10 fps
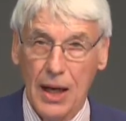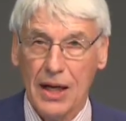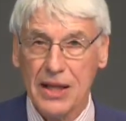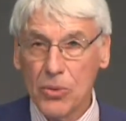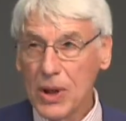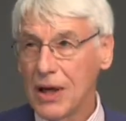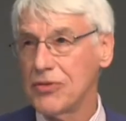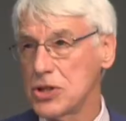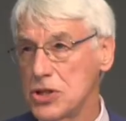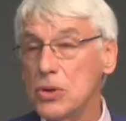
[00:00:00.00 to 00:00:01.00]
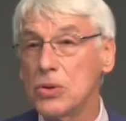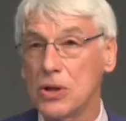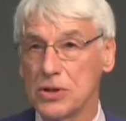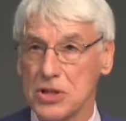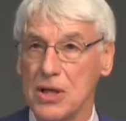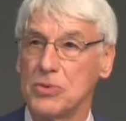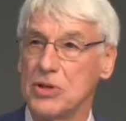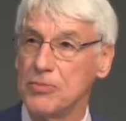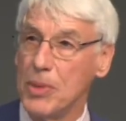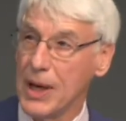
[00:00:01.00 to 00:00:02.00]
And then we have this new
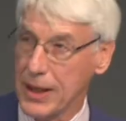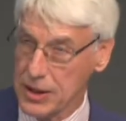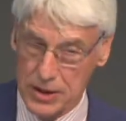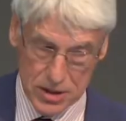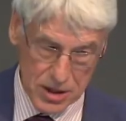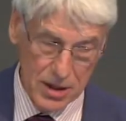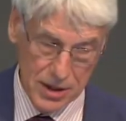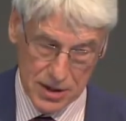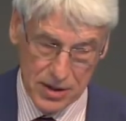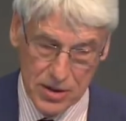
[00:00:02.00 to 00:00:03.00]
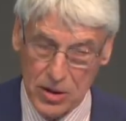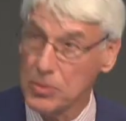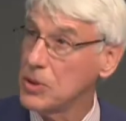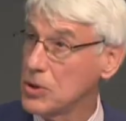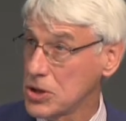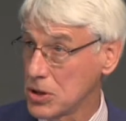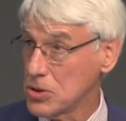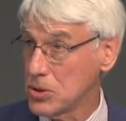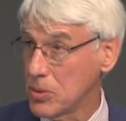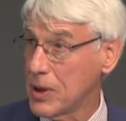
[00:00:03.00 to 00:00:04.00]
concept of molecular targeted therapy, which I'll
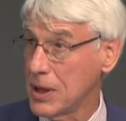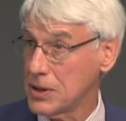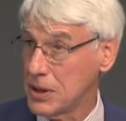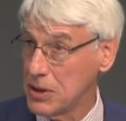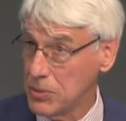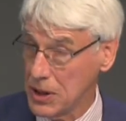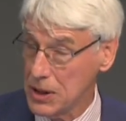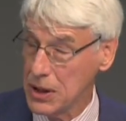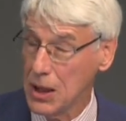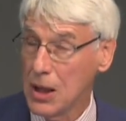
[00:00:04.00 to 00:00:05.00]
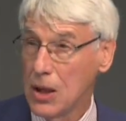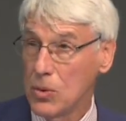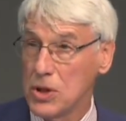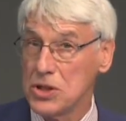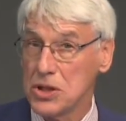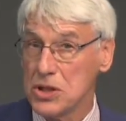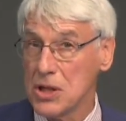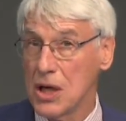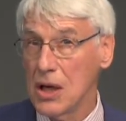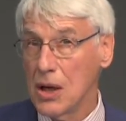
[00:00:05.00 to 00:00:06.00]
talk about in a minute, which
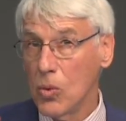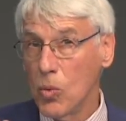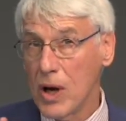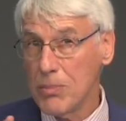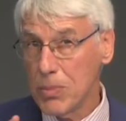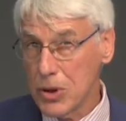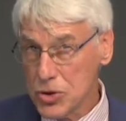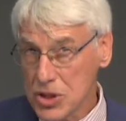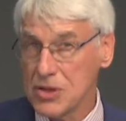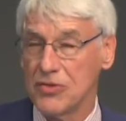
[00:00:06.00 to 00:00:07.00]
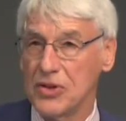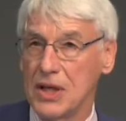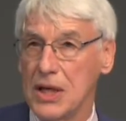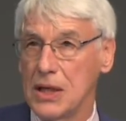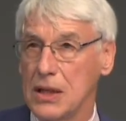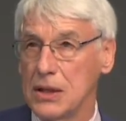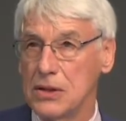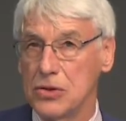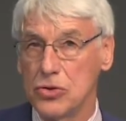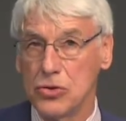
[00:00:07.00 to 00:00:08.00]
is where most of the
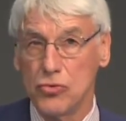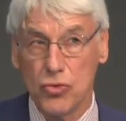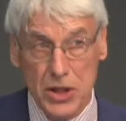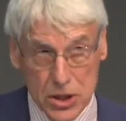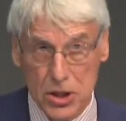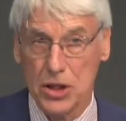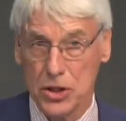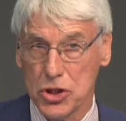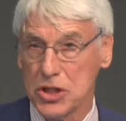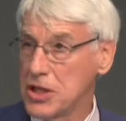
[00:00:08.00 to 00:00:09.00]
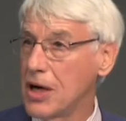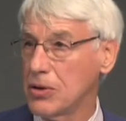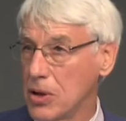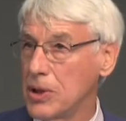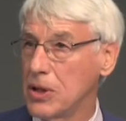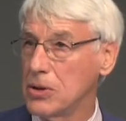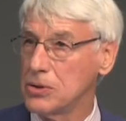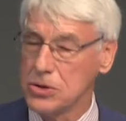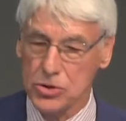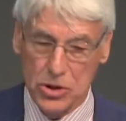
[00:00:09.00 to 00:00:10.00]
research is now going
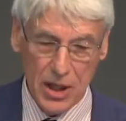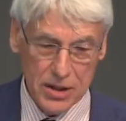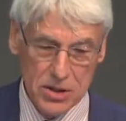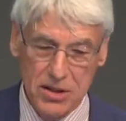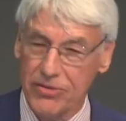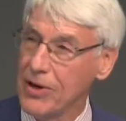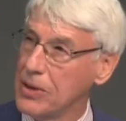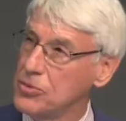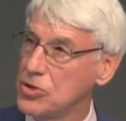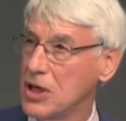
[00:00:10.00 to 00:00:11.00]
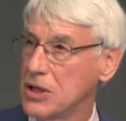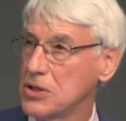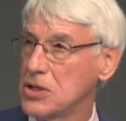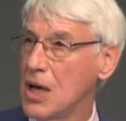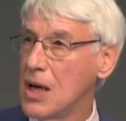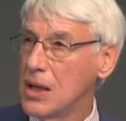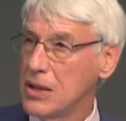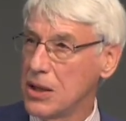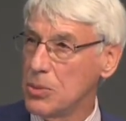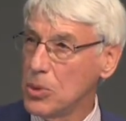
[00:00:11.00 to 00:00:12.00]
on to try to develop drugs
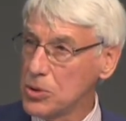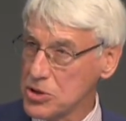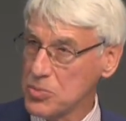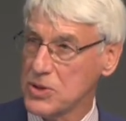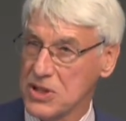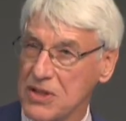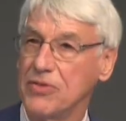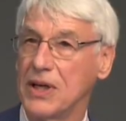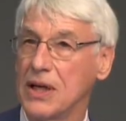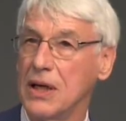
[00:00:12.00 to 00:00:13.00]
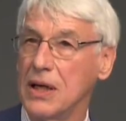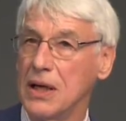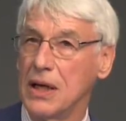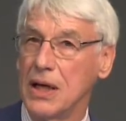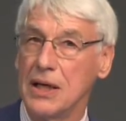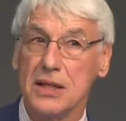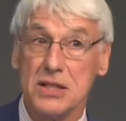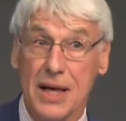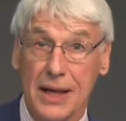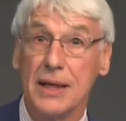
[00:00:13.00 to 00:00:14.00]
that are more specific in
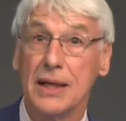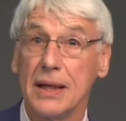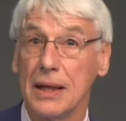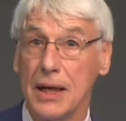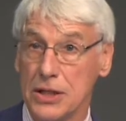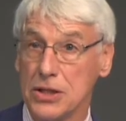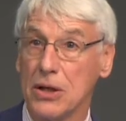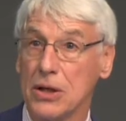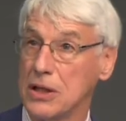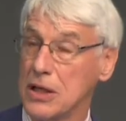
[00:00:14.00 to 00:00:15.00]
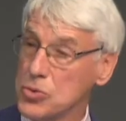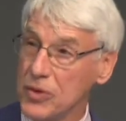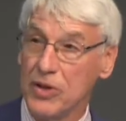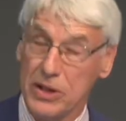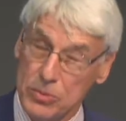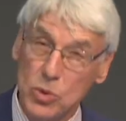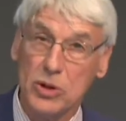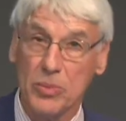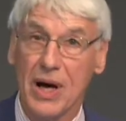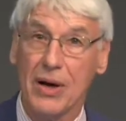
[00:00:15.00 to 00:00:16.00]
attacking a target. As we've learned
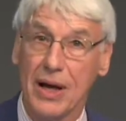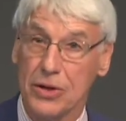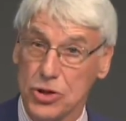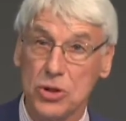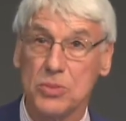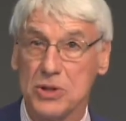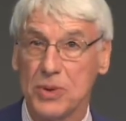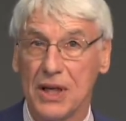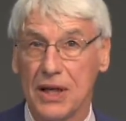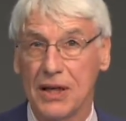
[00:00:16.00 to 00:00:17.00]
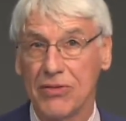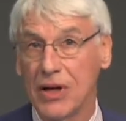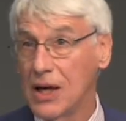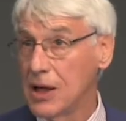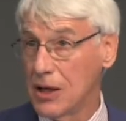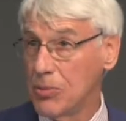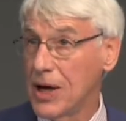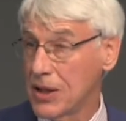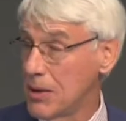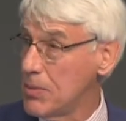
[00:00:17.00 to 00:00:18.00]
more about how tumors behave,
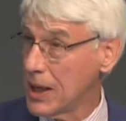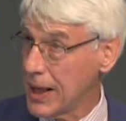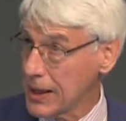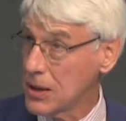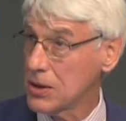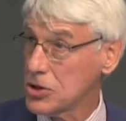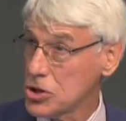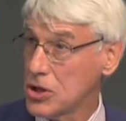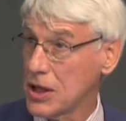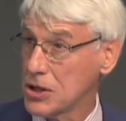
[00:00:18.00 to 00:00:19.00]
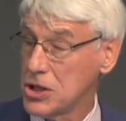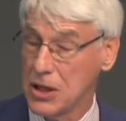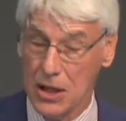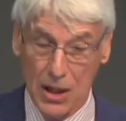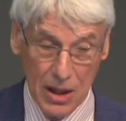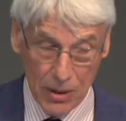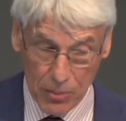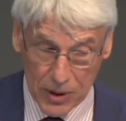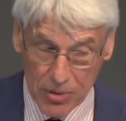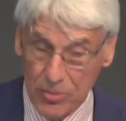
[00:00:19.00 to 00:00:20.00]
about their molecular structure,
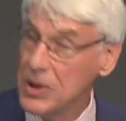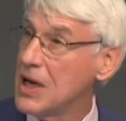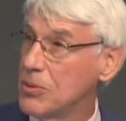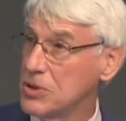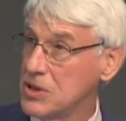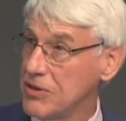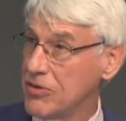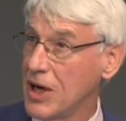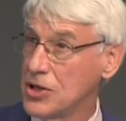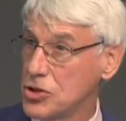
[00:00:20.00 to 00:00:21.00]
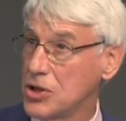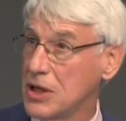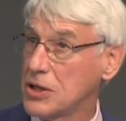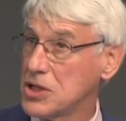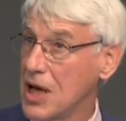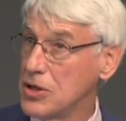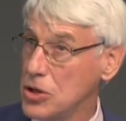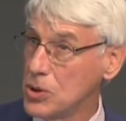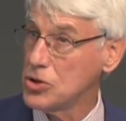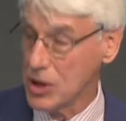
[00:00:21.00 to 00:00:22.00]
people have been able to devise drugs, and
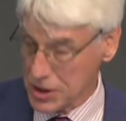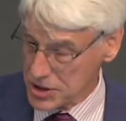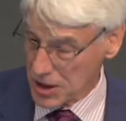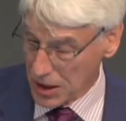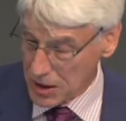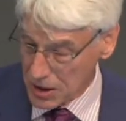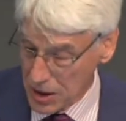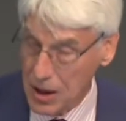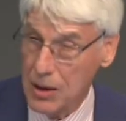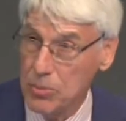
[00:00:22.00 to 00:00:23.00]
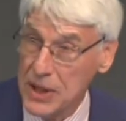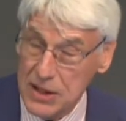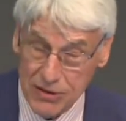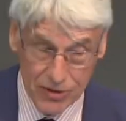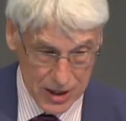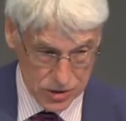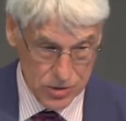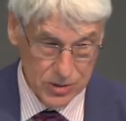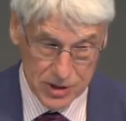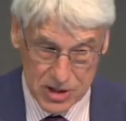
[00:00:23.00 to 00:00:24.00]
newer drugs are being
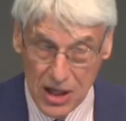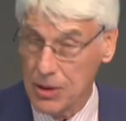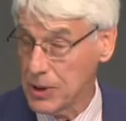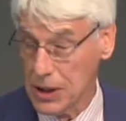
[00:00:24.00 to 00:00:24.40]
devised all the time,